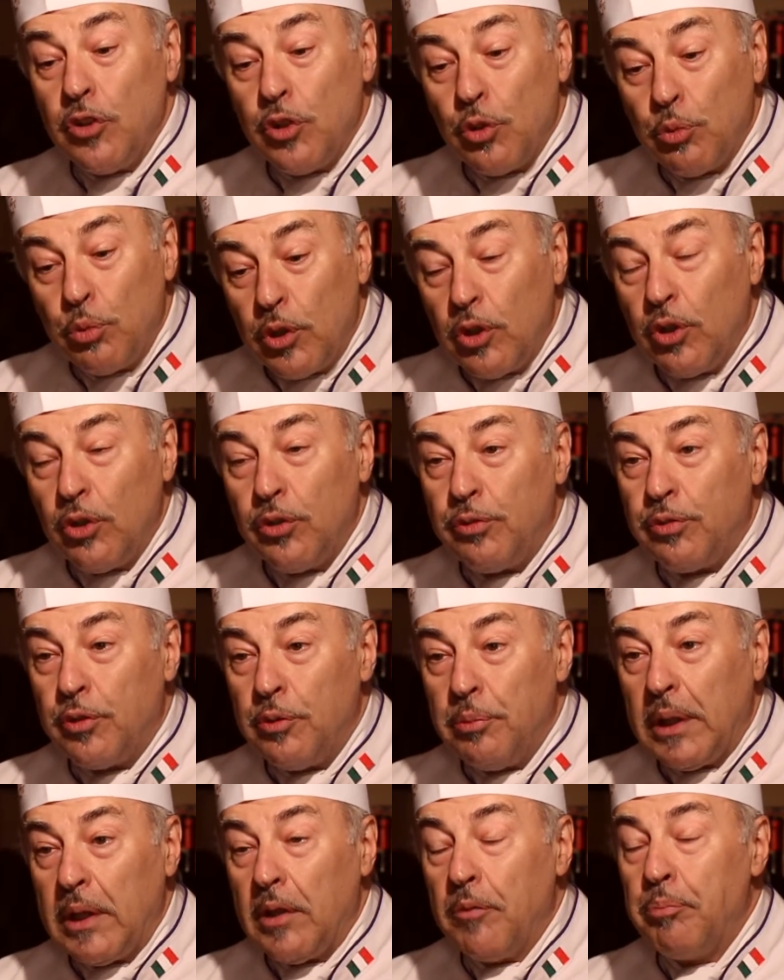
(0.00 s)
in the world for
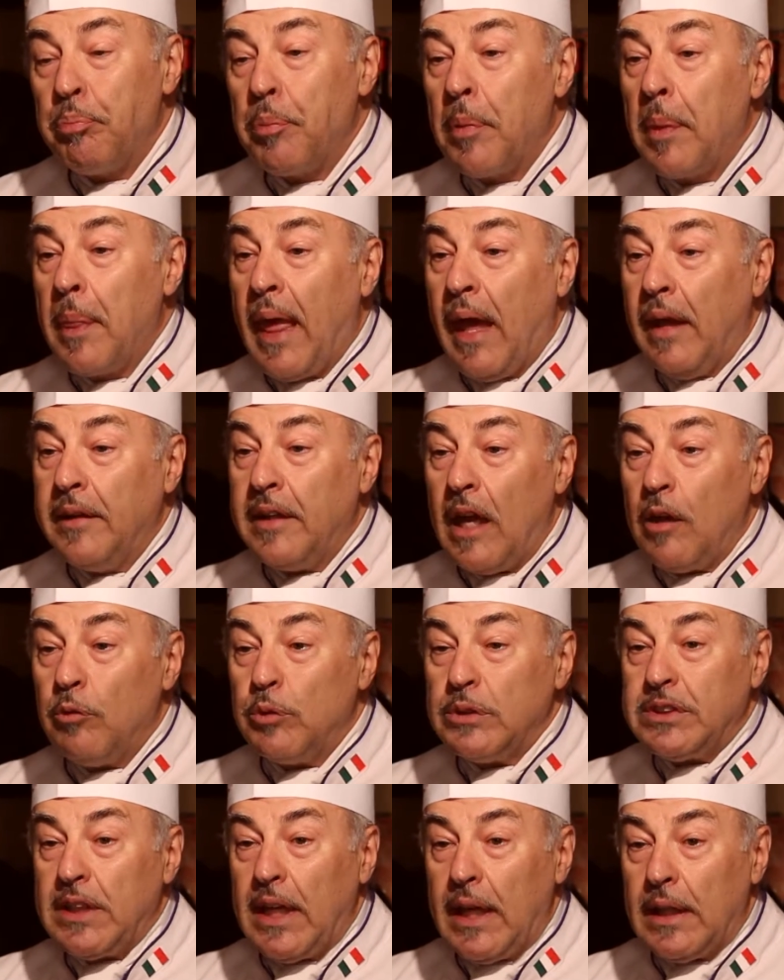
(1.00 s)
me. And that
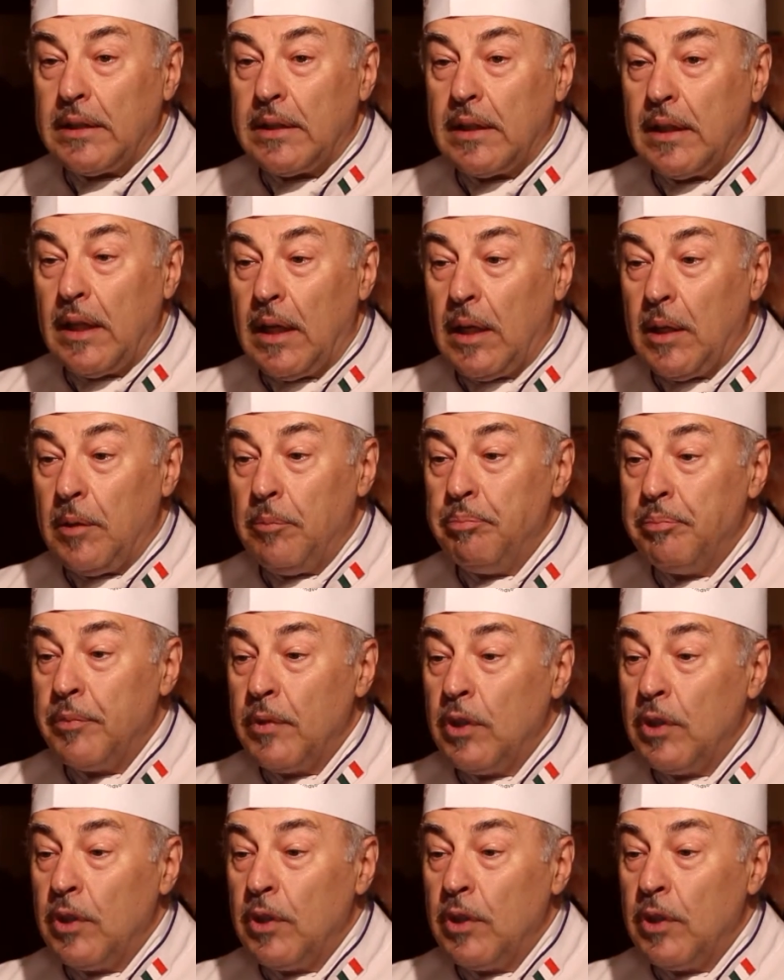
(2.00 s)
was at the